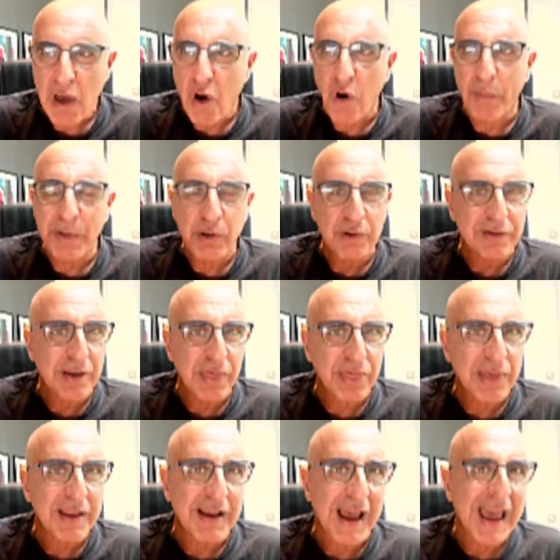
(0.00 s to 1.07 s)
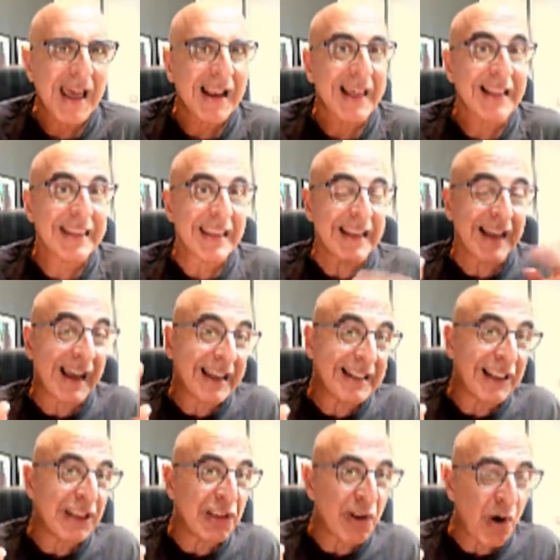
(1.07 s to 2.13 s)
or because I think I already kind
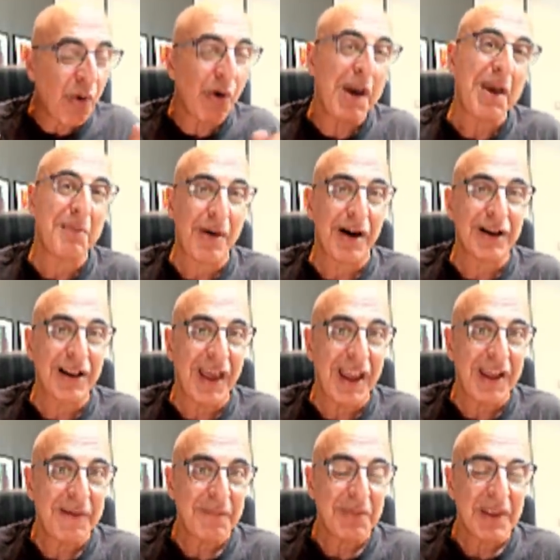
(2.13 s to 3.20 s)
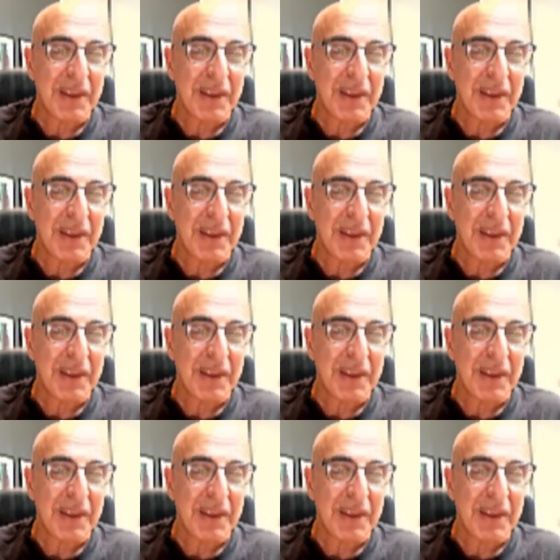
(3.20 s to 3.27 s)
of know mRNA?